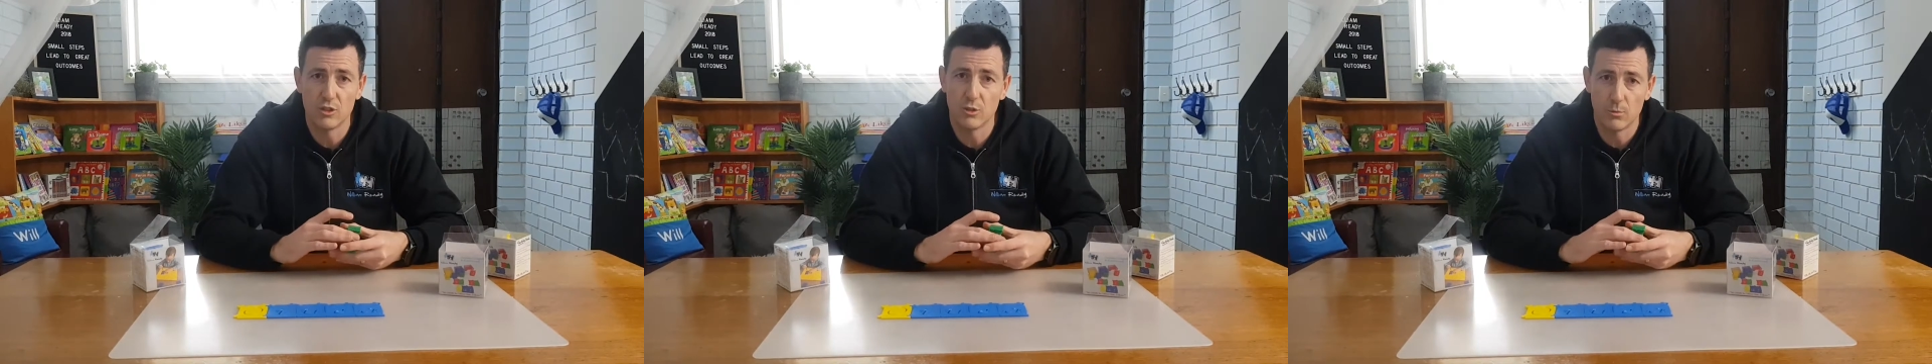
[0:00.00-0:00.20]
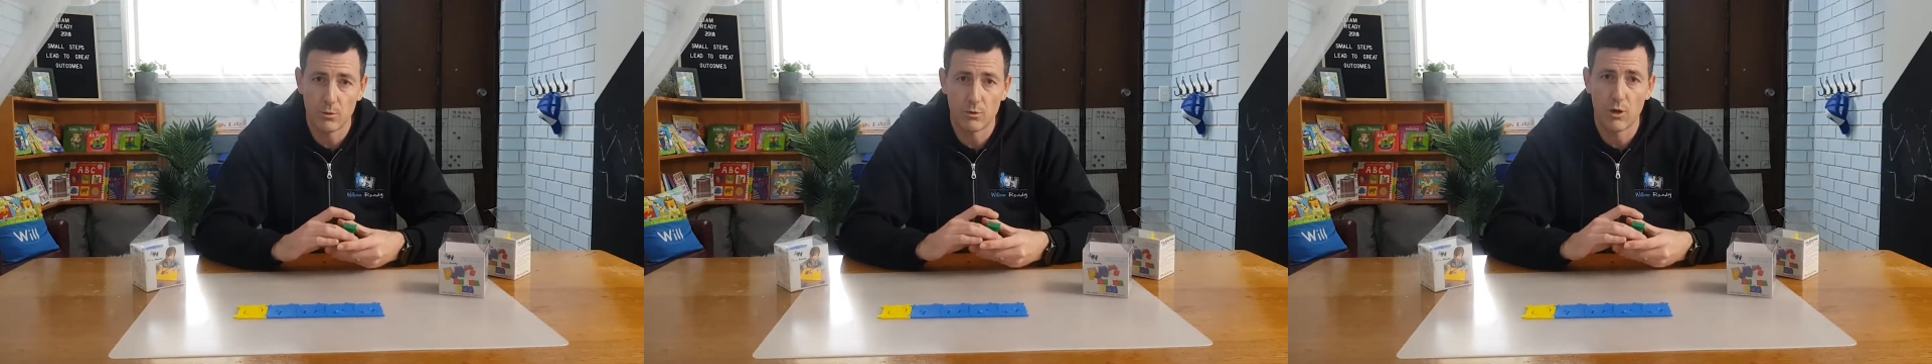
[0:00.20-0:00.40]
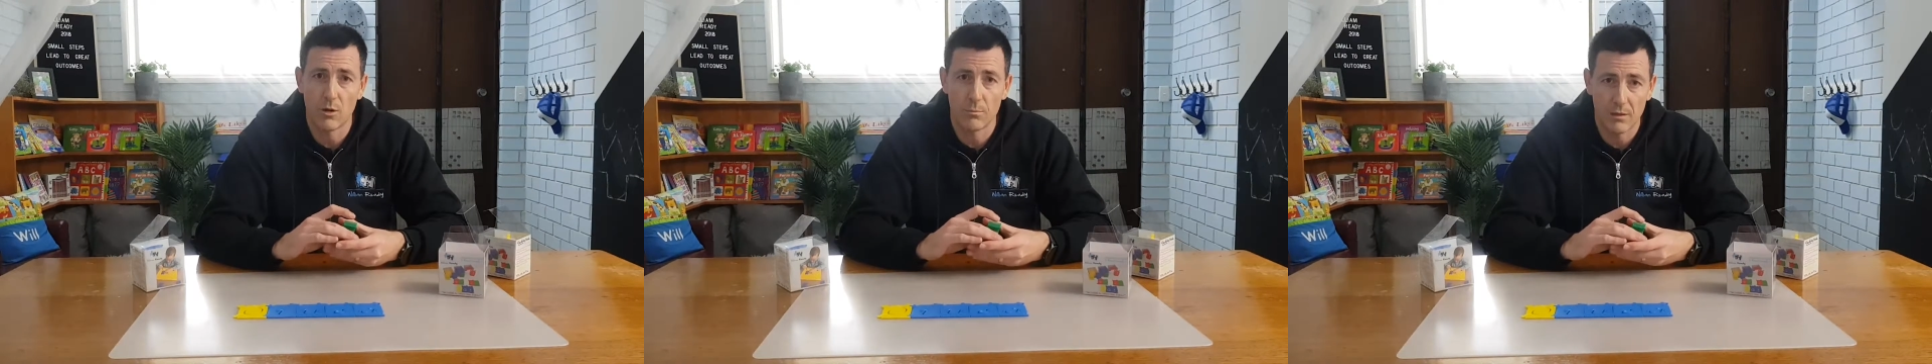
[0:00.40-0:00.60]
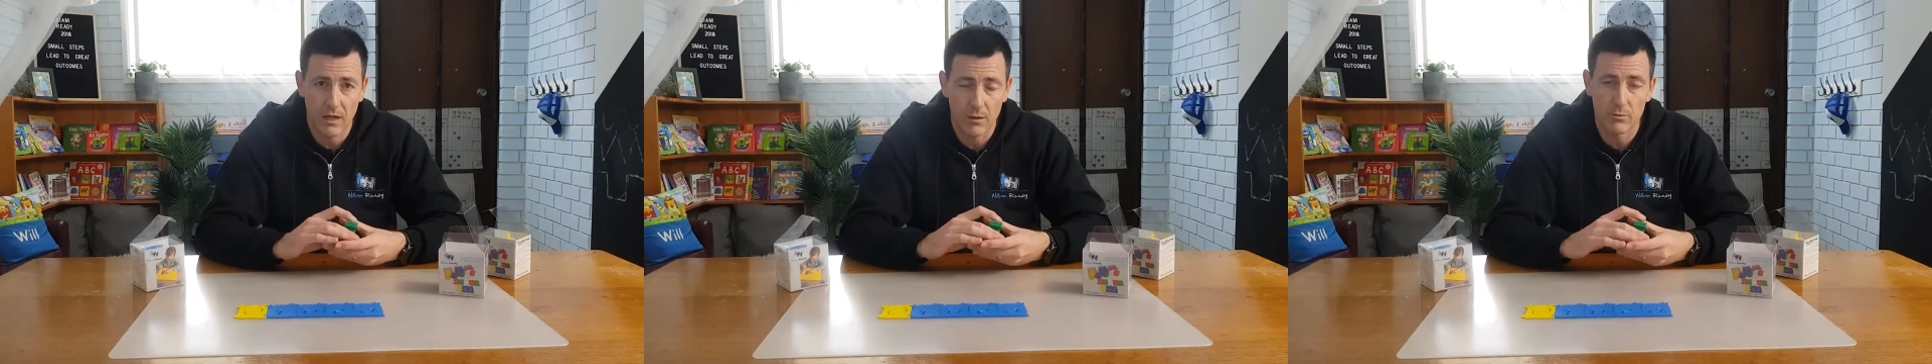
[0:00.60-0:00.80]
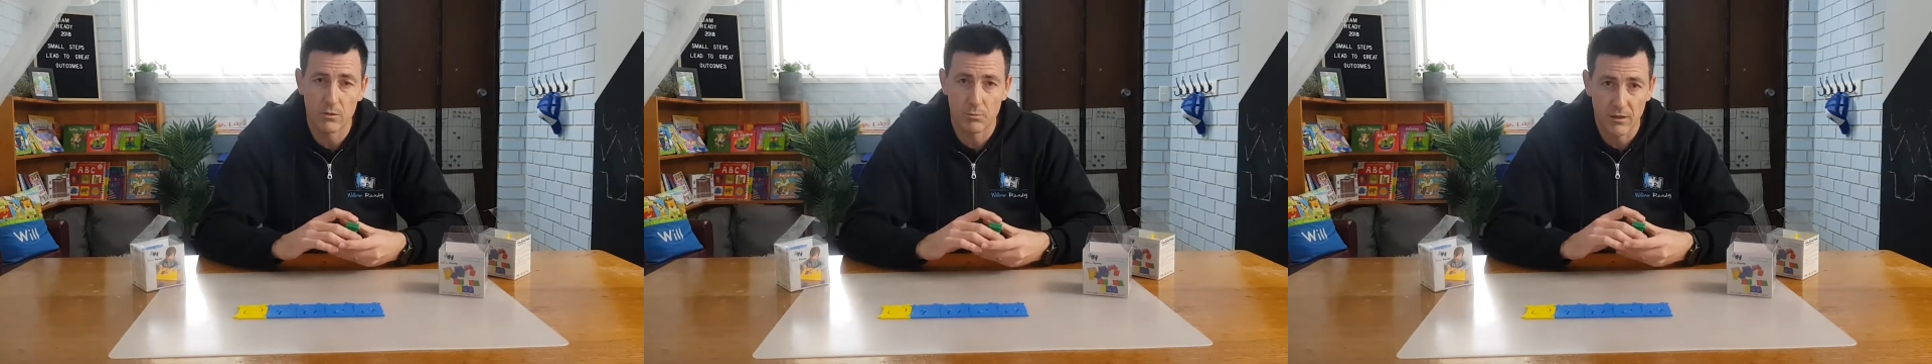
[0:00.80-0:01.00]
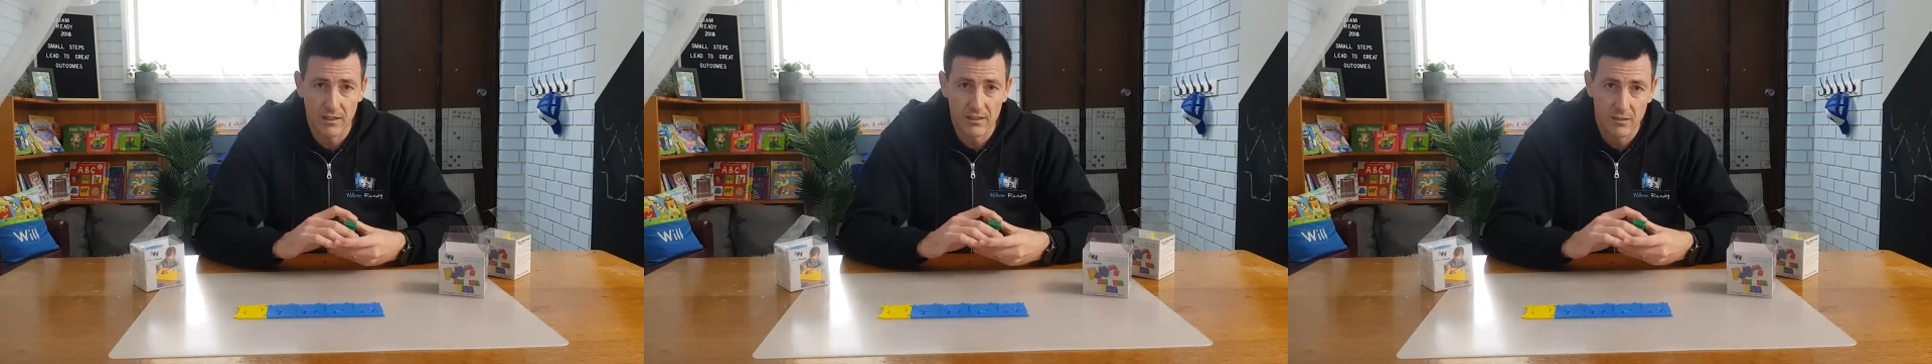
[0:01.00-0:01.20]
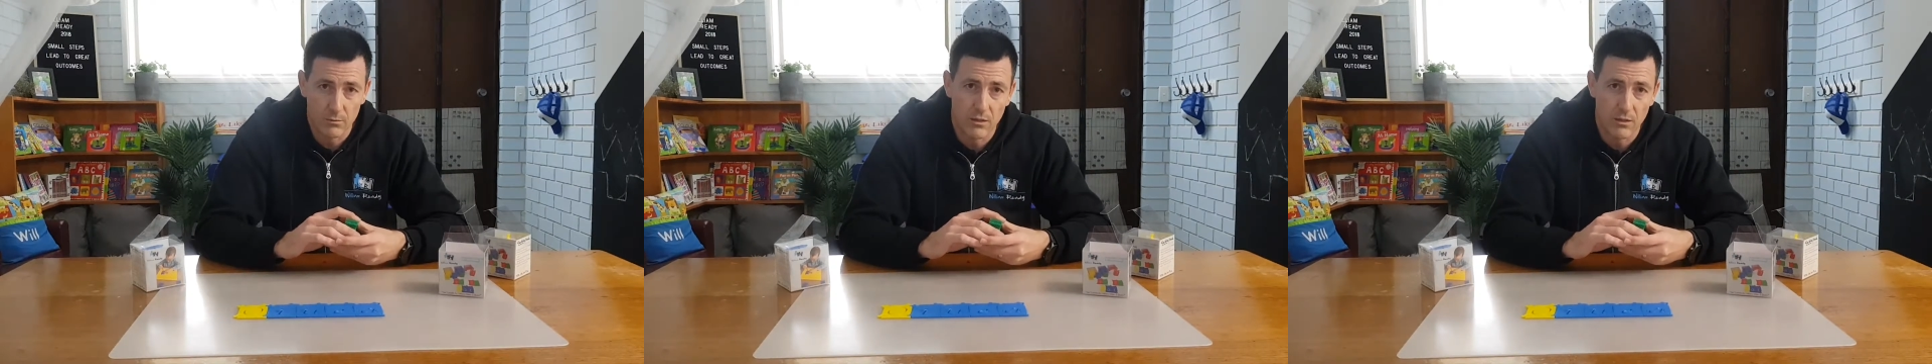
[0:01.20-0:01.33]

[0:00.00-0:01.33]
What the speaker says: you will not be able to break them.